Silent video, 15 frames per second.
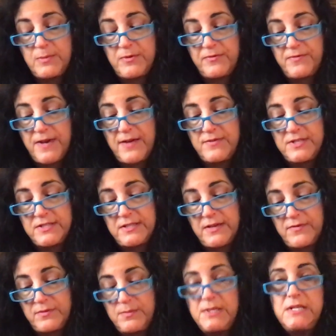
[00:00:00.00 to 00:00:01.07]
of 5 to
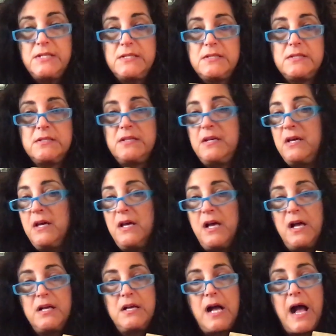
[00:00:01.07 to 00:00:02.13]
7 minutes.
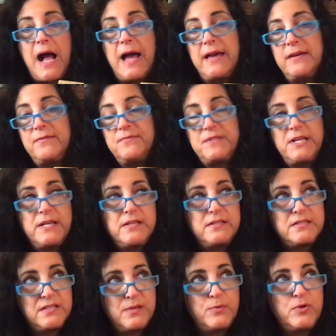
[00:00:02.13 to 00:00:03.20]
I have taken
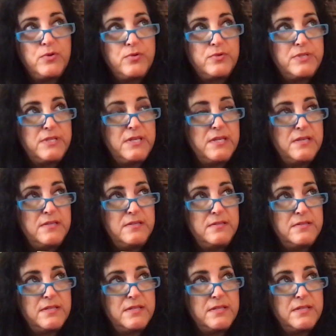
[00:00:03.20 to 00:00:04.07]
some of her teas